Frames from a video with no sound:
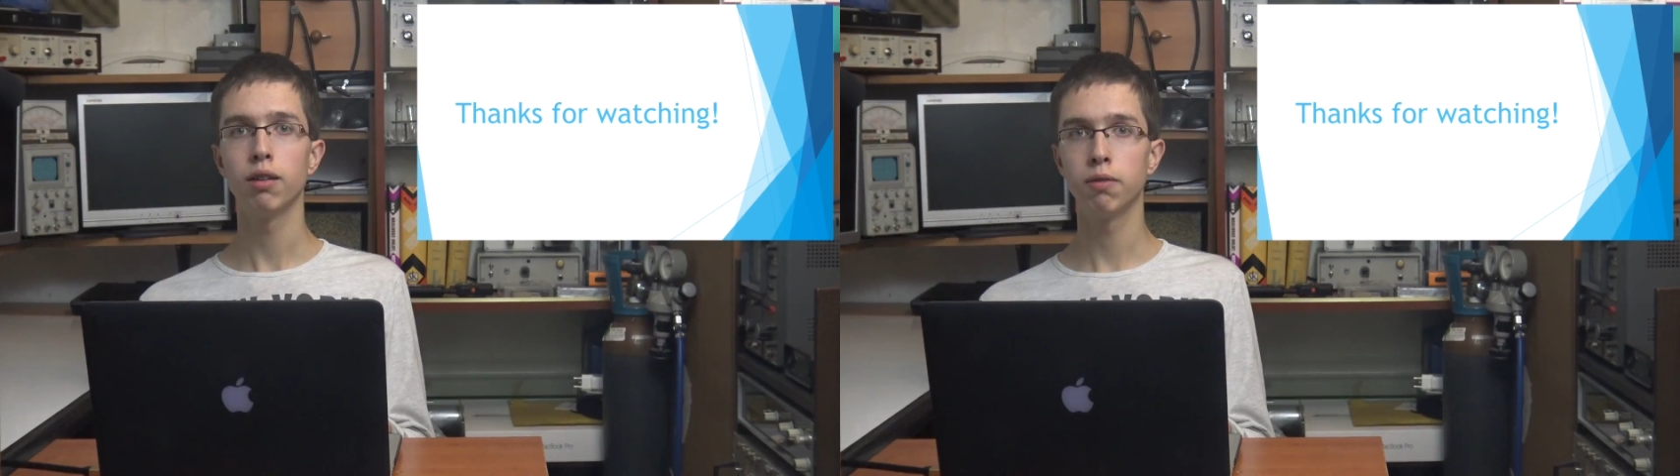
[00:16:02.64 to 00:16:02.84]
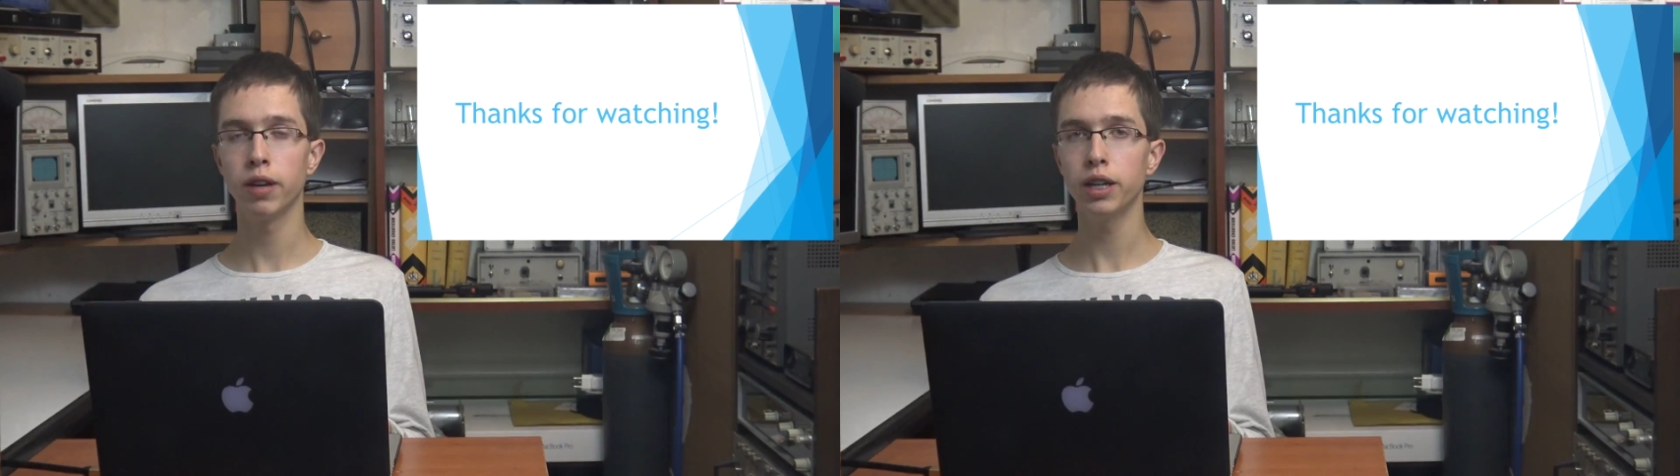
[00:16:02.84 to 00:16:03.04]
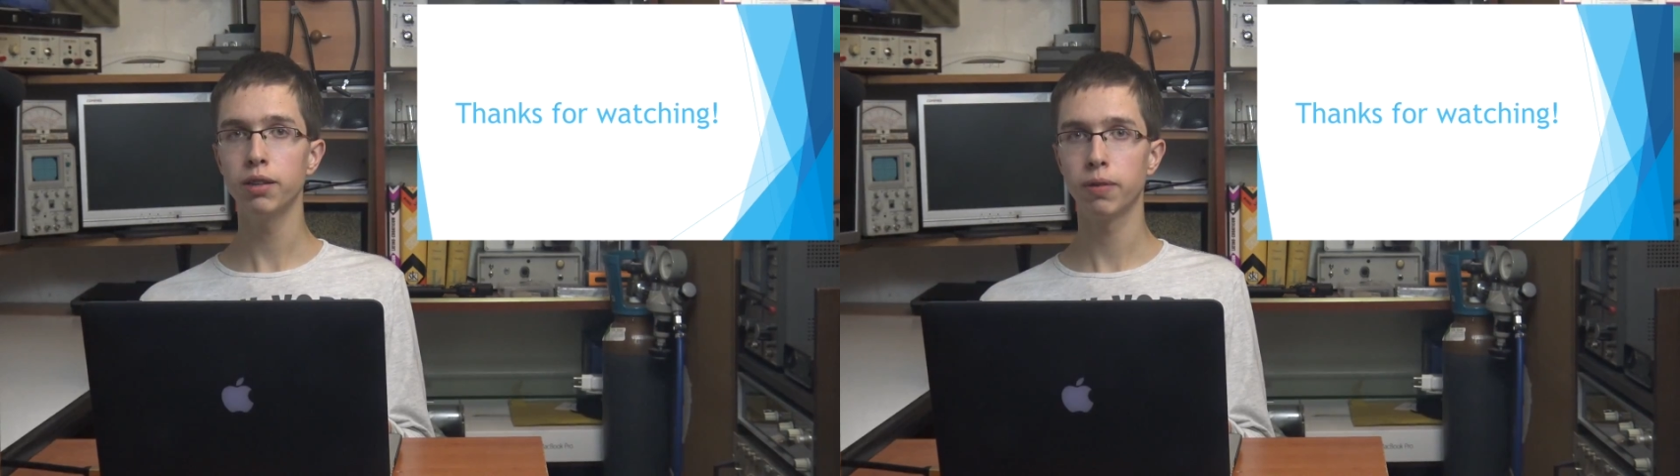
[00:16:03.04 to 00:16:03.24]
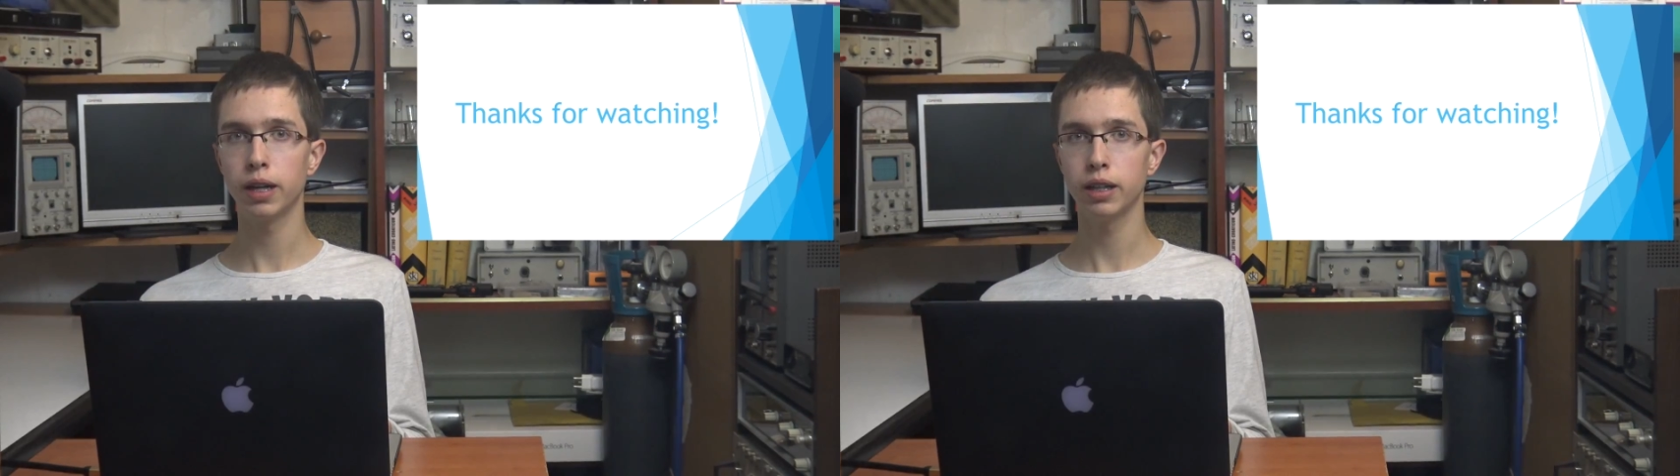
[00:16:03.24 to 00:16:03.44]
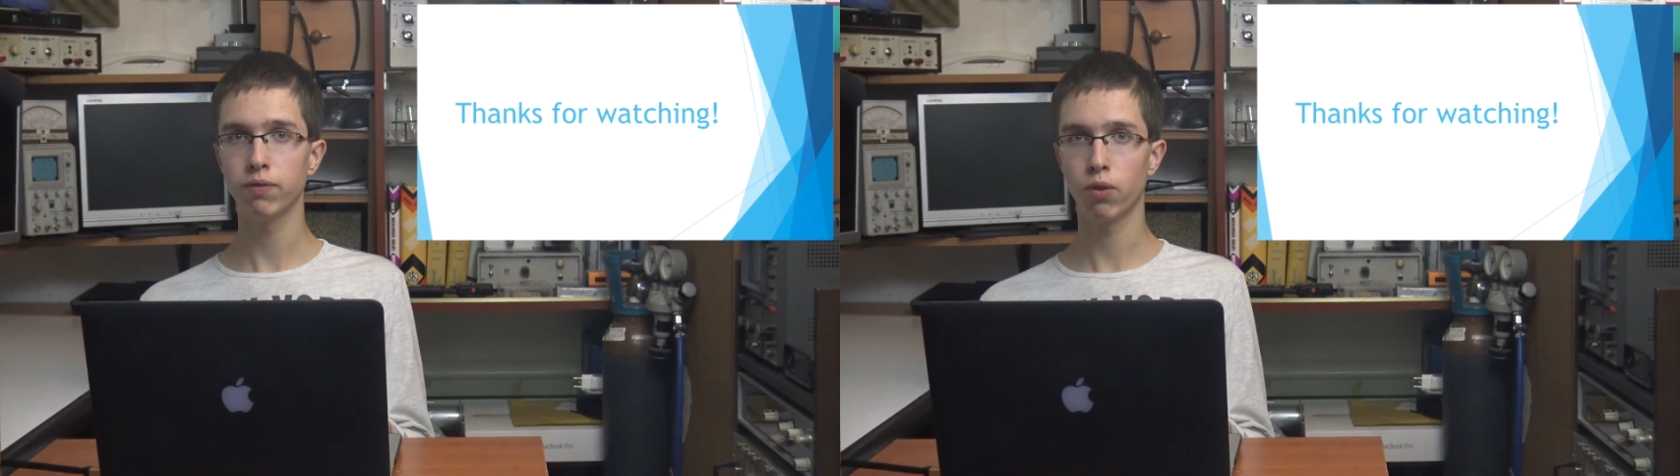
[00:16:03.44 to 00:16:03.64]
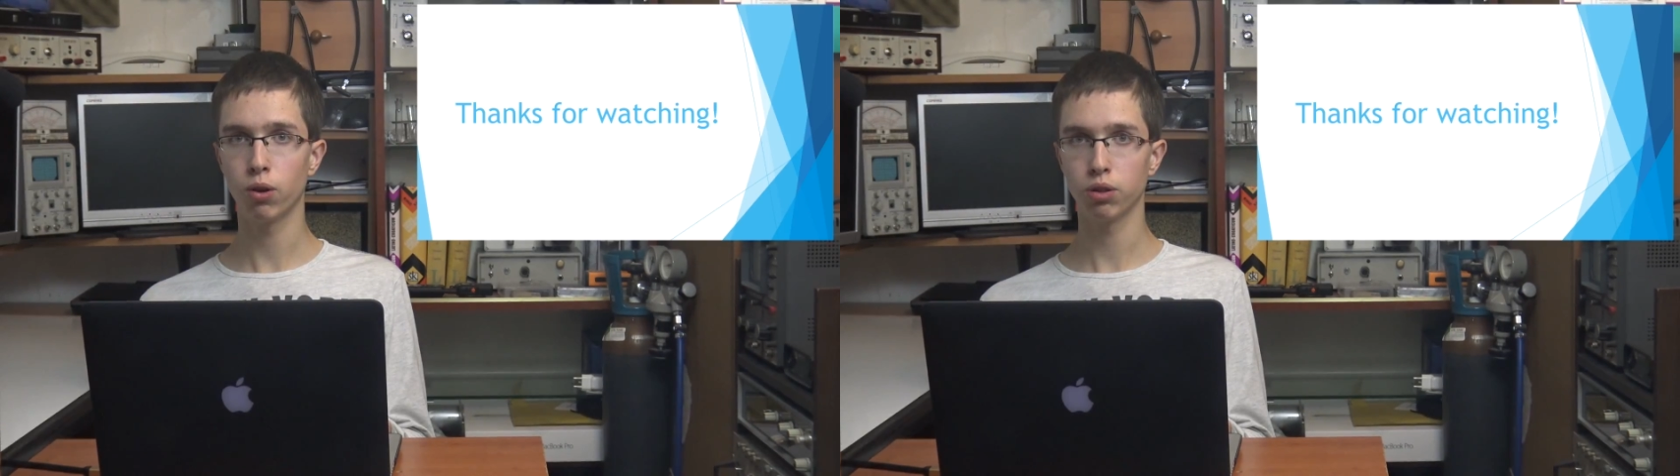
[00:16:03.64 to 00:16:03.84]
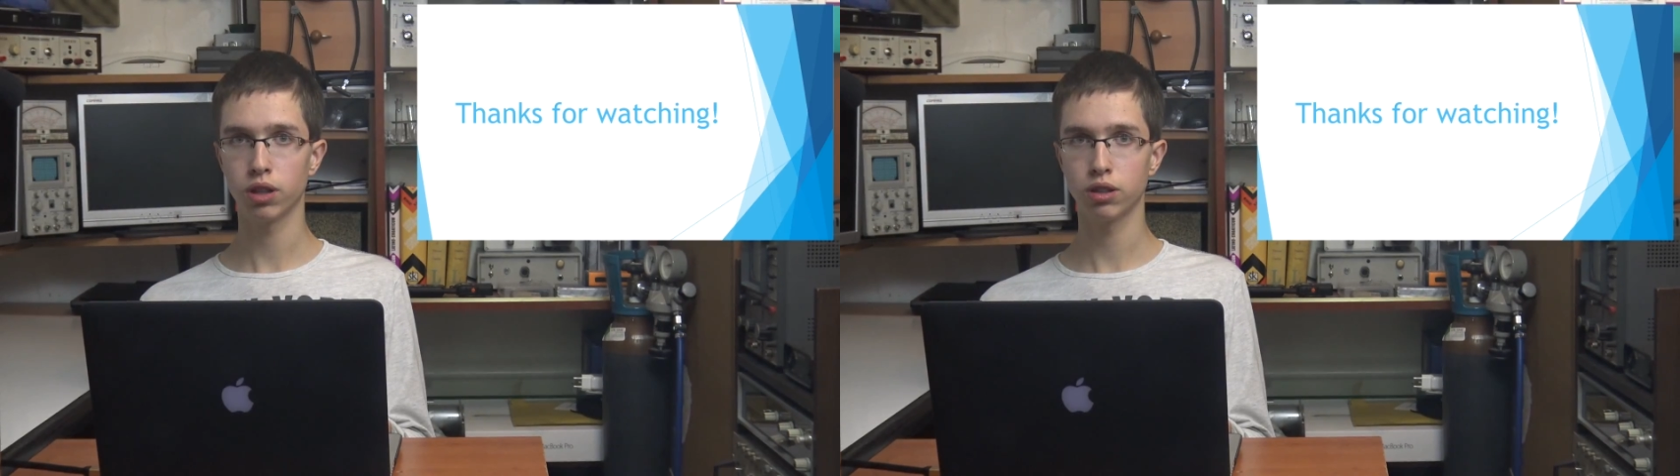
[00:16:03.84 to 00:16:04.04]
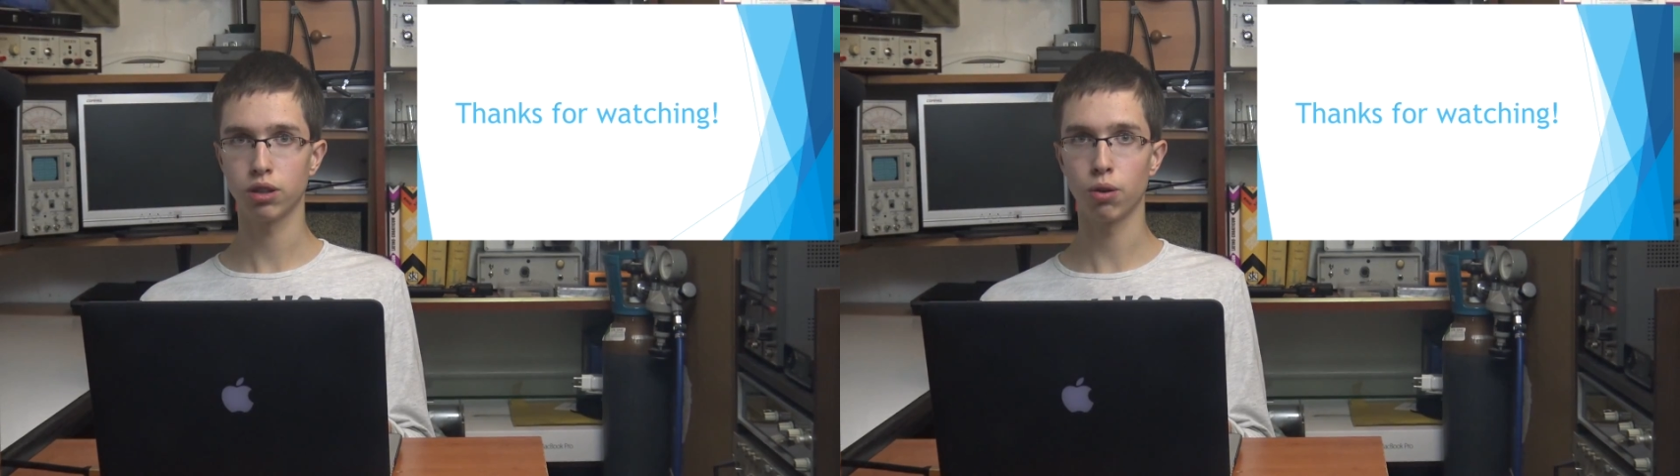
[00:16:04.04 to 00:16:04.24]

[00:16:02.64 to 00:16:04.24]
a very important